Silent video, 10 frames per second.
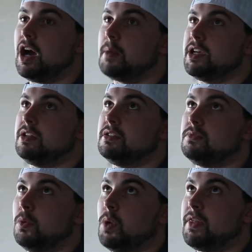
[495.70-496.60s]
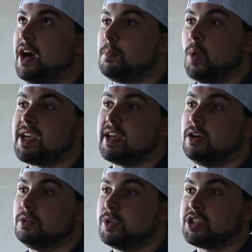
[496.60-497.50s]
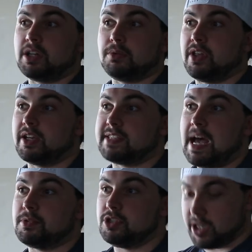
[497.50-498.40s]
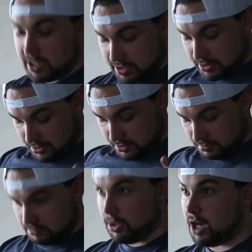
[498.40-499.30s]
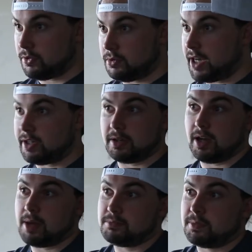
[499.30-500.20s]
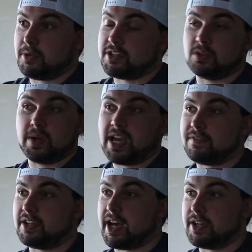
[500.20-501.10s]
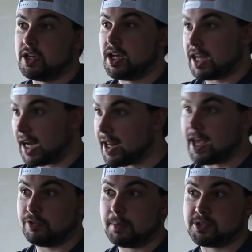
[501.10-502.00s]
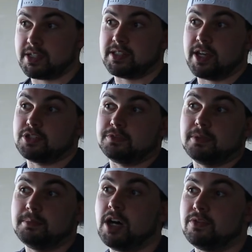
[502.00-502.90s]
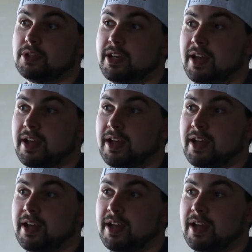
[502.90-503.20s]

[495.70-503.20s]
I mean, the one that I'm waiting on, which I don't think has happened yet, is Marvel. I'm surprised that we haven't had clear representation from Marvel yet.